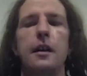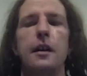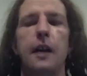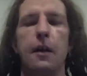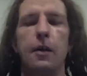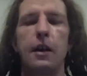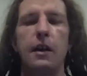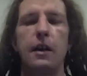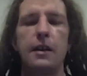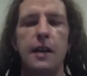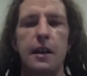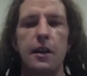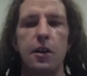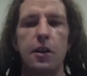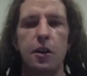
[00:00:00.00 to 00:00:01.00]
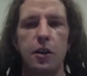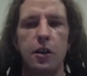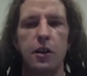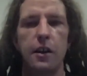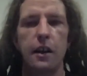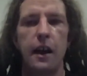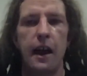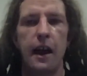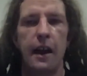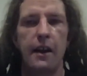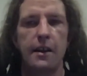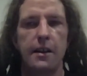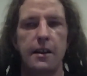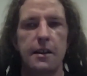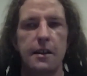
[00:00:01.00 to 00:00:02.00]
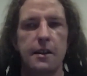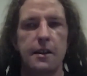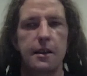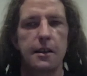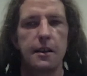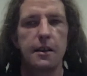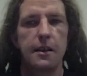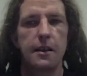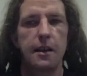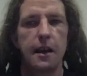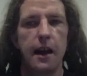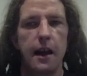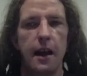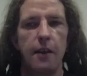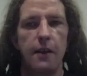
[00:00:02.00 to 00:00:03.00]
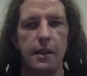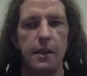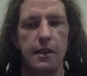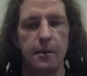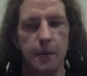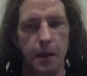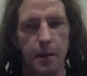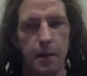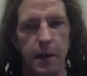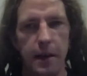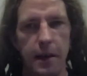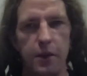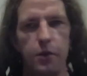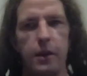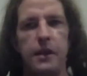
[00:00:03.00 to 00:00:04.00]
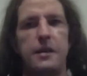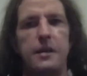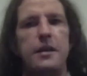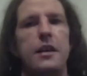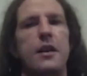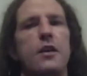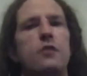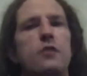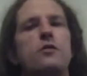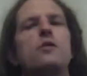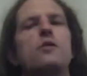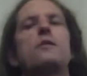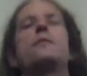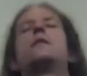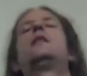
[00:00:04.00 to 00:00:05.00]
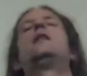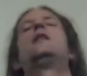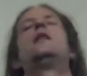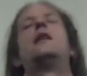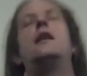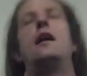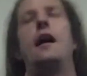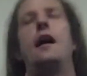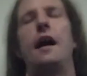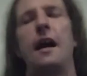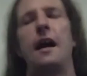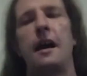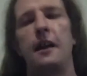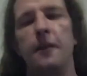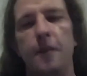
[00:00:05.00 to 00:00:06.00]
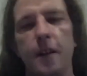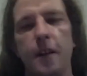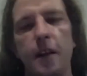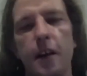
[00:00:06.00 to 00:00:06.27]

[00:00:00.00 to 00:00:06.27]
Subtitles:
Now we're going to take a look at how this can be applied to ICOs. And